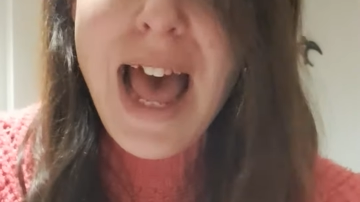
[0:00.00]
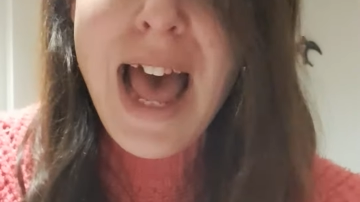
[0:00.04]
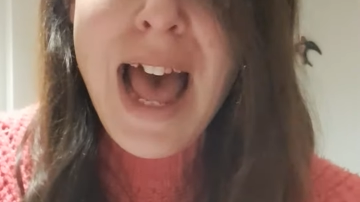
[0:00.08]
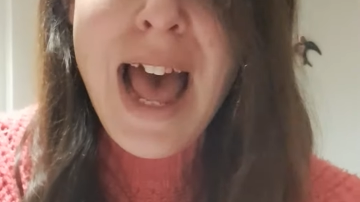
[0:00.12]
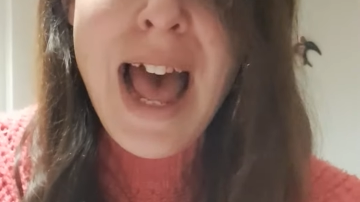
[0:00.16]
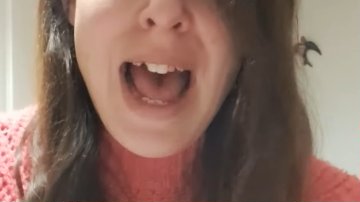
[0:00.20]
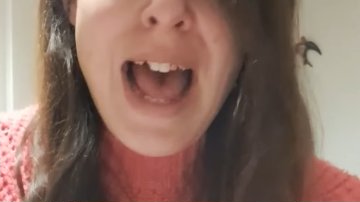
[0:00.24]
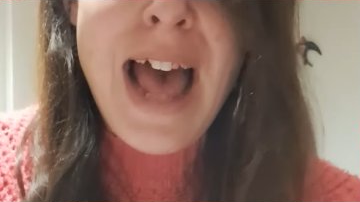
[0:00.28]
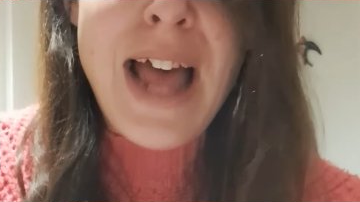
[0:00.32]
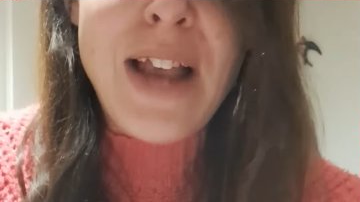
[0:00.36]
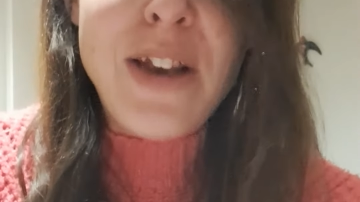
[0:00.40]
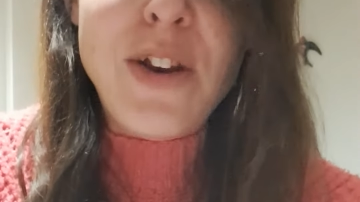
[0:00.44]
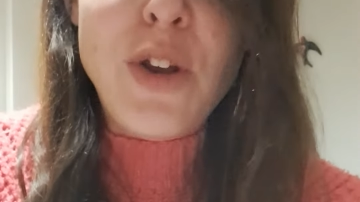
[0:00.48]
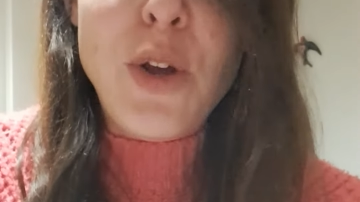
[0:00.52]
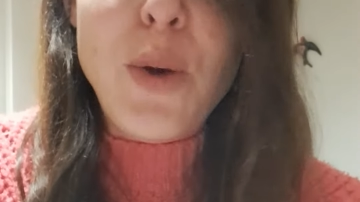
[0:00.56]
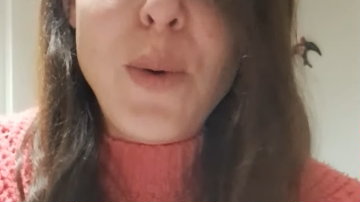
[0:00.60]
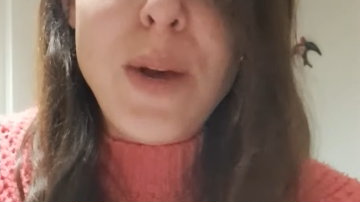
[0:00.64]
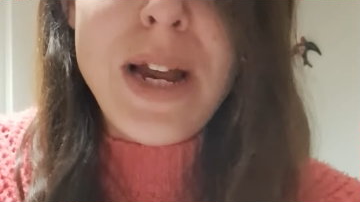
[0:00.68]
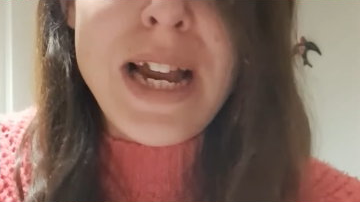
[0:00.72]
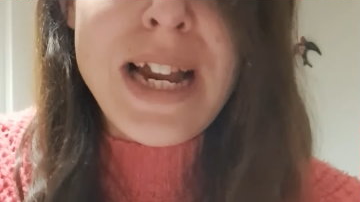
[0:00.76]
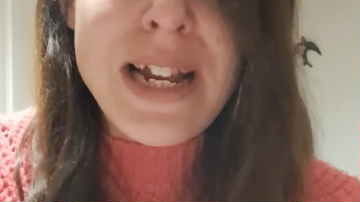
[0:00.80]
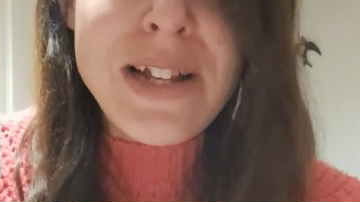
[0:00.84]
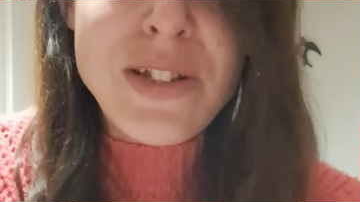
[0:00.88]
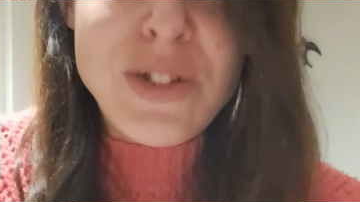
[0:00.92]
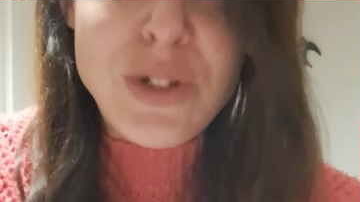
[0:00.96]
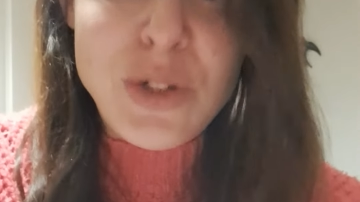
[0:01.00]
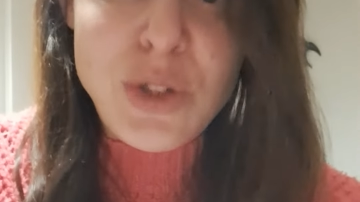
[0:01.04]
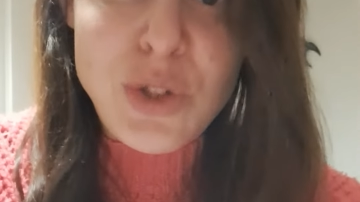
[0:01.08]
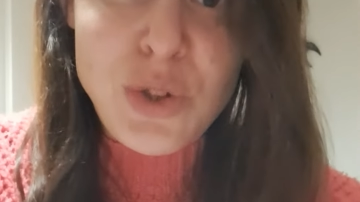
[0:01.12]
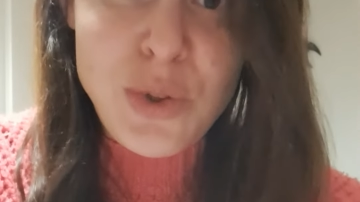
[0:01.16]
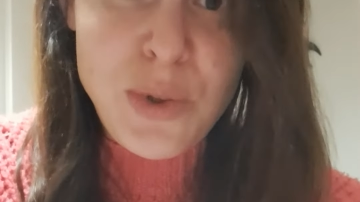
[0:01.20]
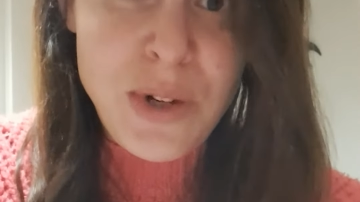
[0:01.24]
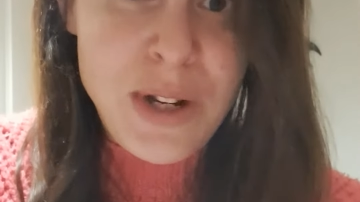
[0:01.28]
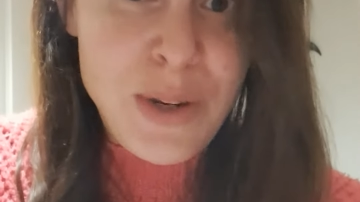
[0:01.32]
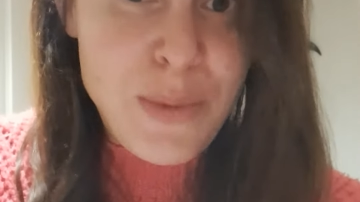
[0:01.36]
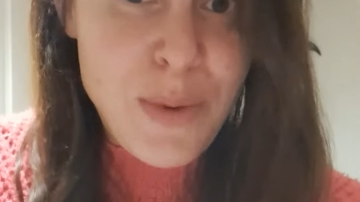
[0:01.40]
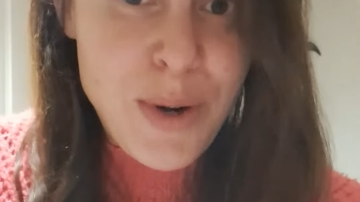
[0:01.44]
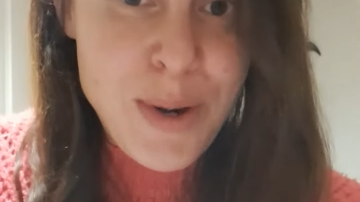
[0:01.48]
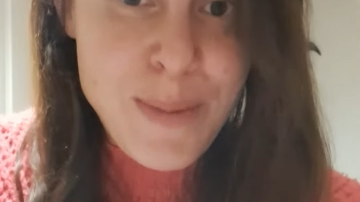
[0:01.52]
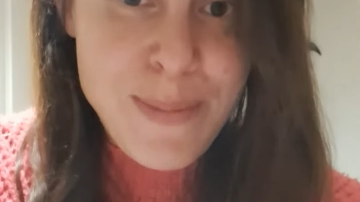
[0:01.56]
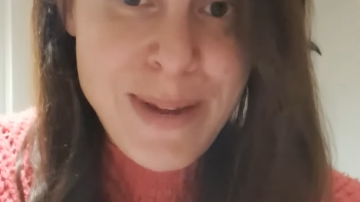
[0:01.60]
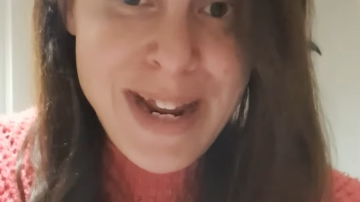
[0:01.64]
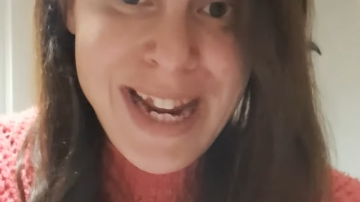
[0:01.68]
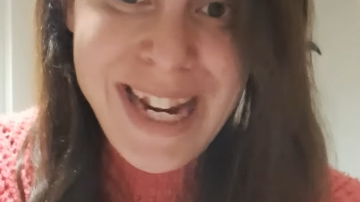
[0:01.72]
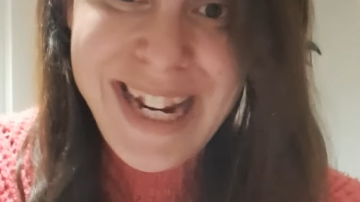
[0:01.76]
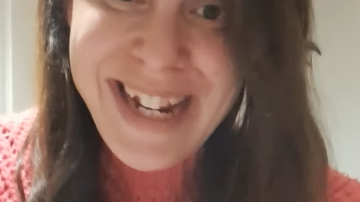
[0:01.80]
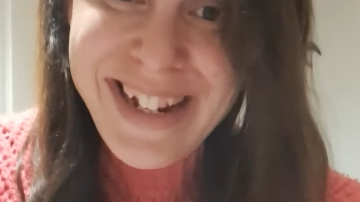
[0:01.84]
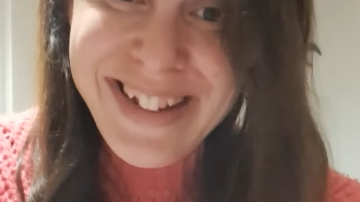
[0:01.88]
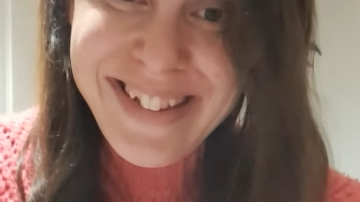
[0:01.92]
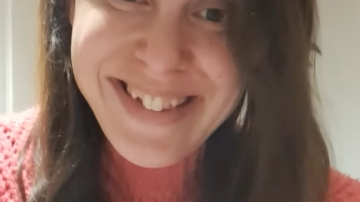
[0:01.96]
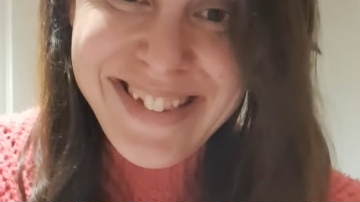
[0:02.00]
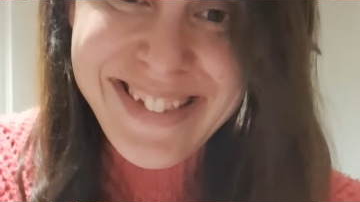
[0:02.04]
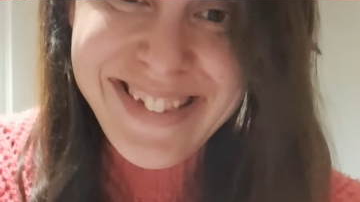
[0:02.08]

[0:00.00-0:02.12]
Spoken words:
and who it is you truly want to be.